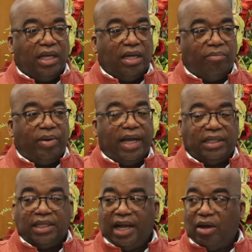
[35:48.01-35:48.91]

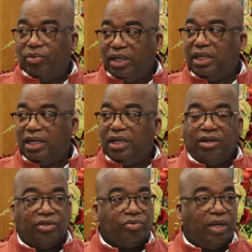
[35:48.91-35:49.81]
impacted how we did it
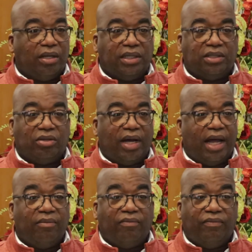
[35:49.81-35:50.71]
here as well. And so
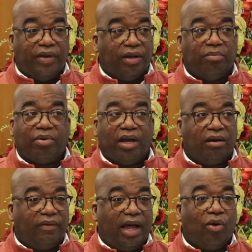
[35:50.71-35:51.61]
I am very
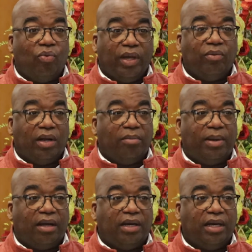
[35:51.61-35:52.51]
proud of how we went
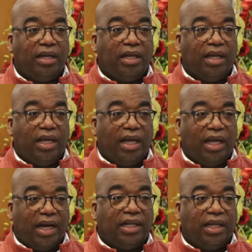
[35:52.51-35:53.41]
about it.
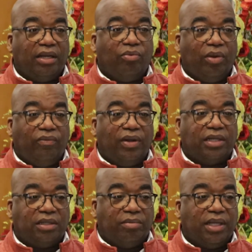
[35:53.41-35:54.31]
And I think we've
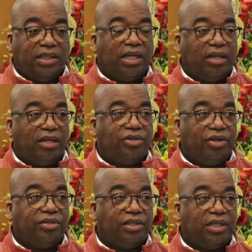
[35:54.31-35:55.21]
done some things that other
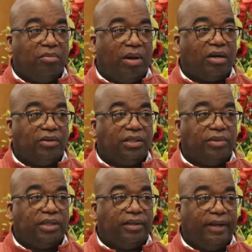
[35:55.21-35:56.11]
churches can model as
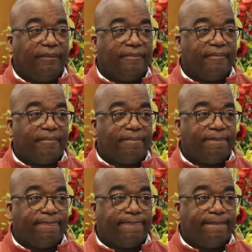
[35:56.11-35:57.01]
well.
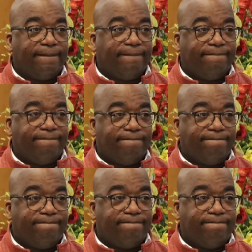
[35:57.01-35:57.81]
Mm-hmm.